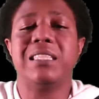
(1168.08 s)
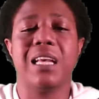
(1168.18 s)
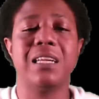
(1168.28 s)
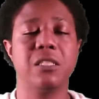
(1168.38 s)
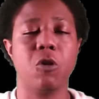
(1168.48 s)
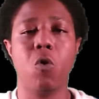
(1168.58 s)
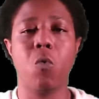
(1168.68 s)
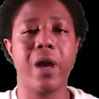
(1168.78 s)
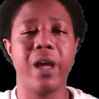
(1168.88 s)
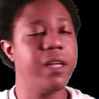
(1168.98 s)
his own
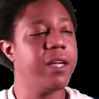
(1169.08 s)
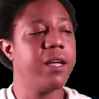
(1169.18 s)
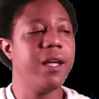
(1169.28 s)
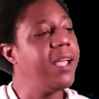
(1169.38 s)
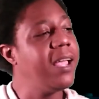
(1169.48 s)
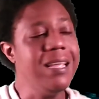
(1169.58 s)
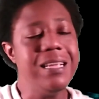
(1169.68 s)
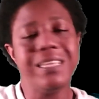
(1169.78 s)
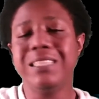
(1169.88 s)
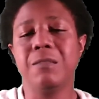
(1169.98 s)
way.
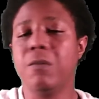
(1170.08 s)
He's the